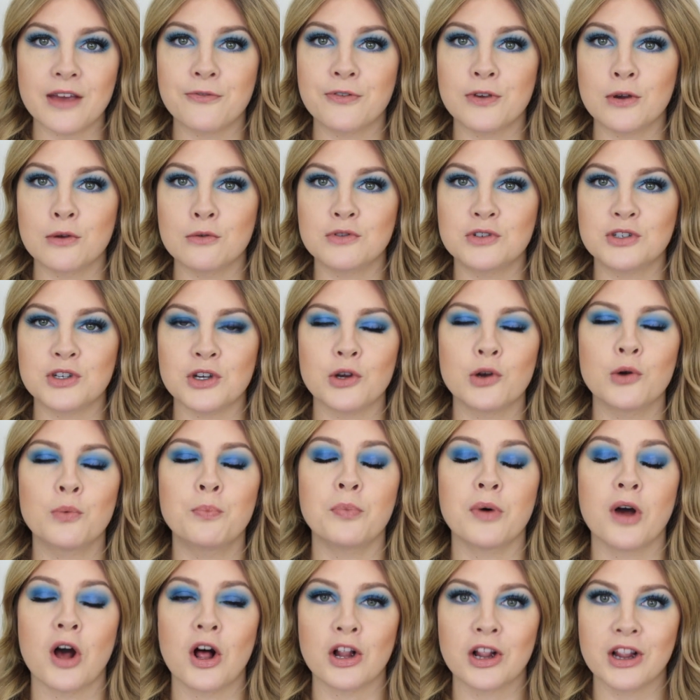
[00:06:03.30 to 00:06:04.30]
If you do,
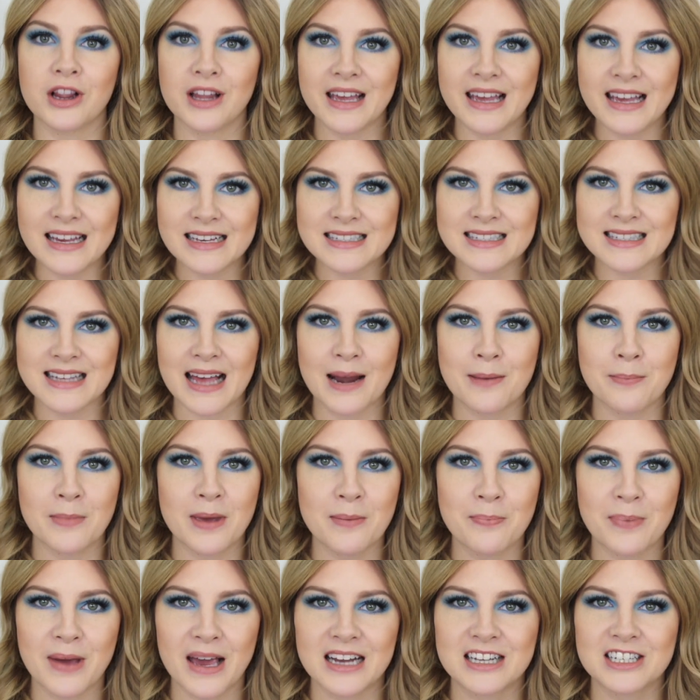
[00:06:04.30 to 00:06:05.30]
please send
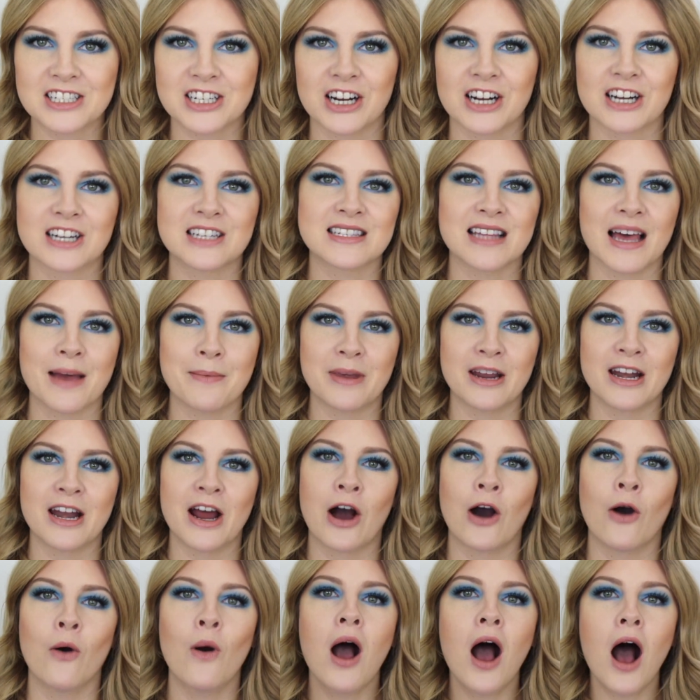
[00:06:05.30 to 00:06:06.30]
me pictures. Let me
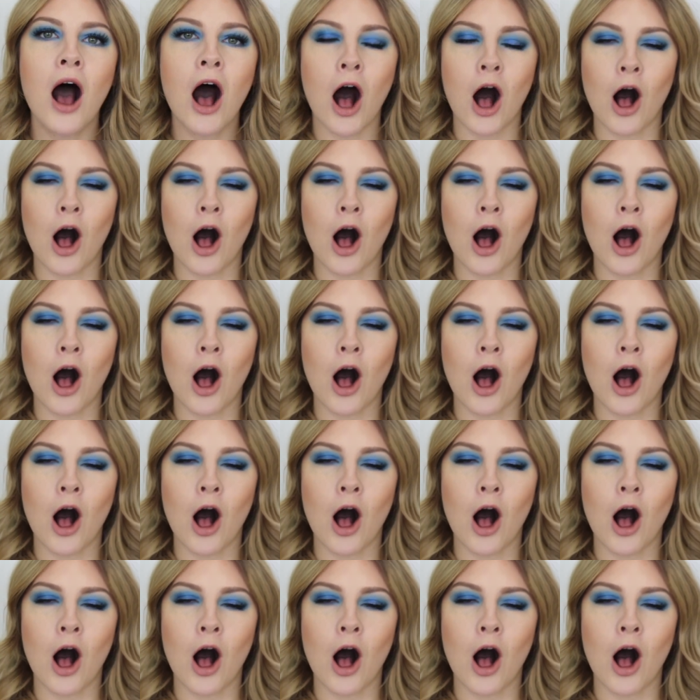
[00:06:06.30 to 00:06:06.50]
know.